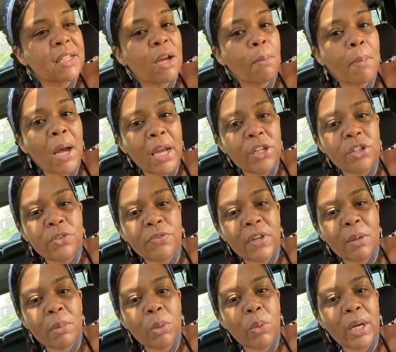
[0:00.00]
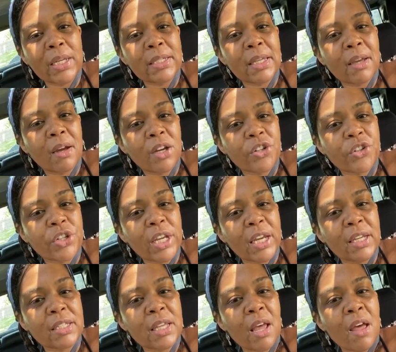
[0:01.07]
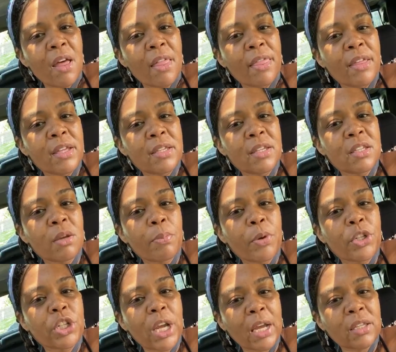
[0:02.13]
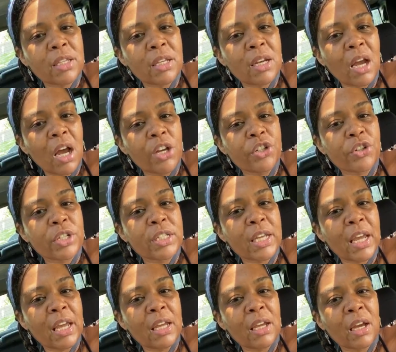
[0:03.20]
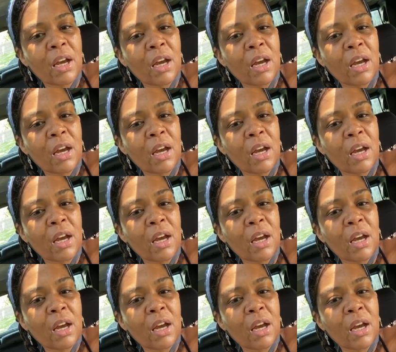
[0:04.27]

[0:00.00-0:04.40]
Now, mind you, family, when I say 100 days, this is a projected 100-day.